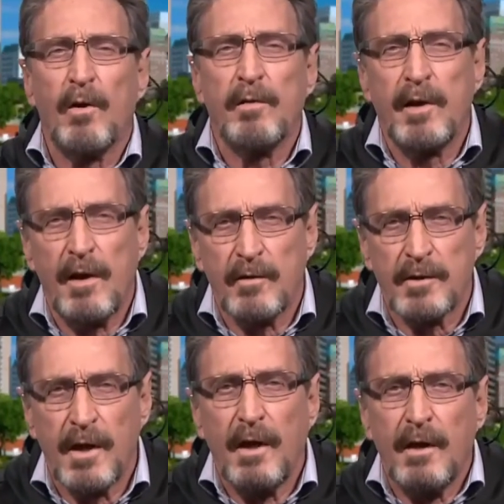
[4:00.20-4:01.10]
of the
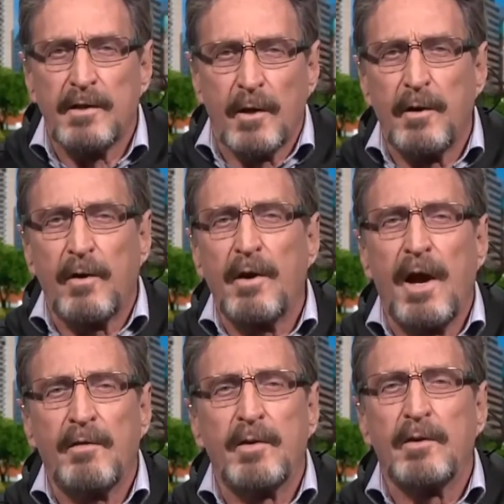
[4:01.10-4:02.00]
others. So they're going to
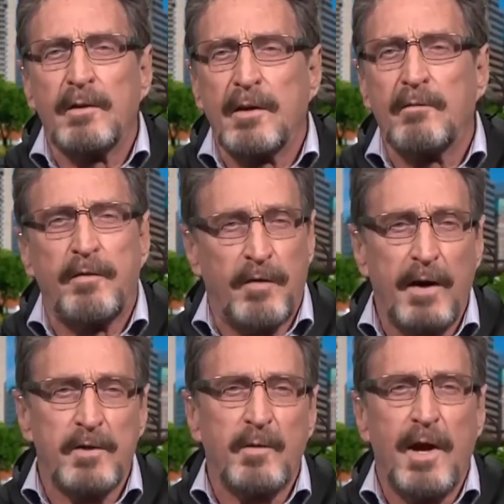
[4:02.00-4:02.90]
have to
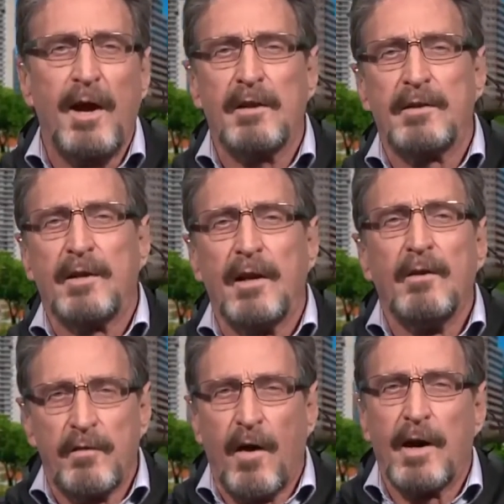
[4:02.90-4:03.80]
face reality,
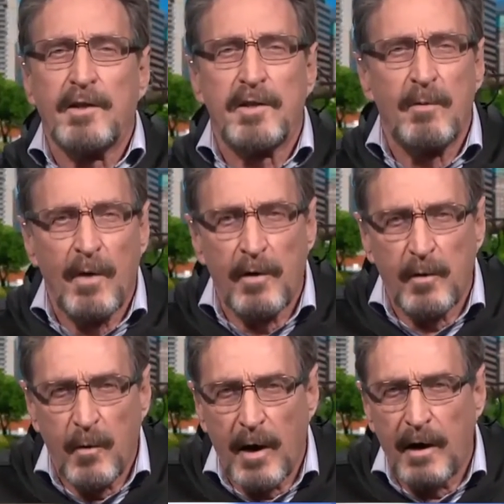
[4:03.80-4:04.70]
find some other
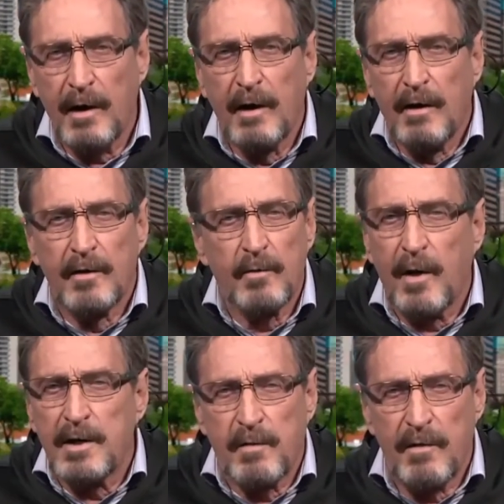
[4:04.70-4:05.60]
way to
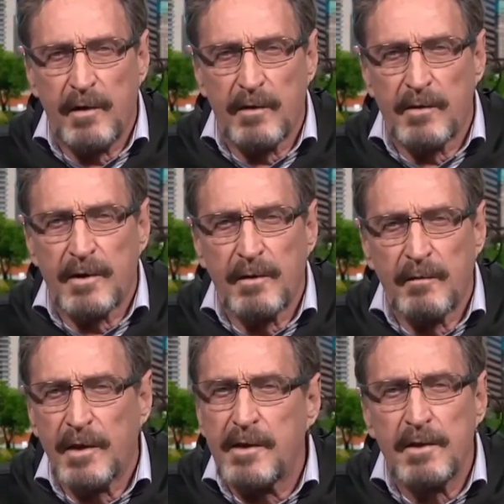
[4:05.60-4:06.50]
raise revenues.
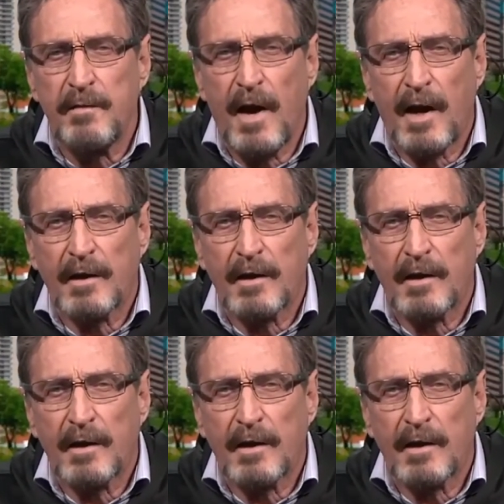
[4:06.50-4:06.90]
This is a fact.